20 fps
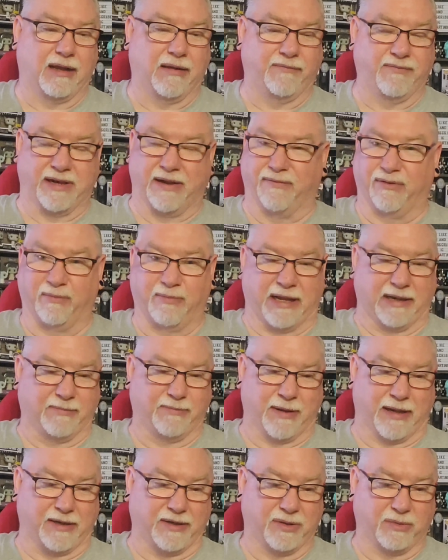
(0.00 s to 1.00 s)
Never had
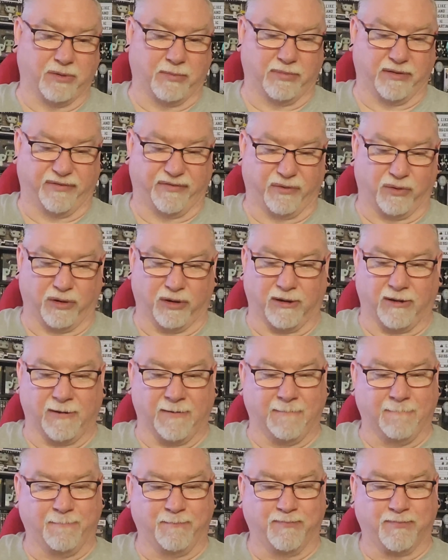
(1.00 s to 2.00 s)
been to it before.
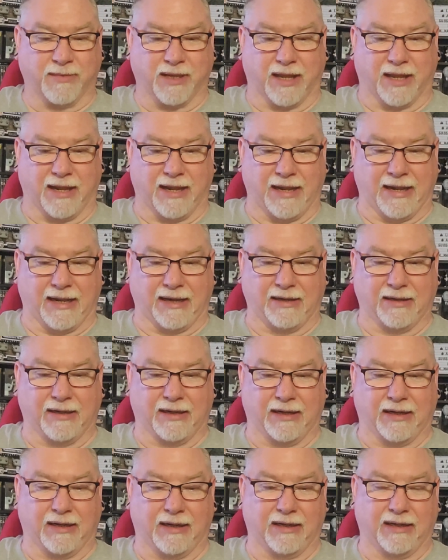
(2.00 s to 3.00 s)
And
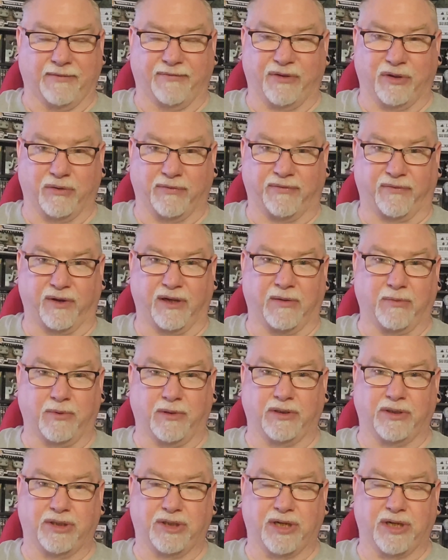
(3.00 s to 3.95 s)
if you're frequent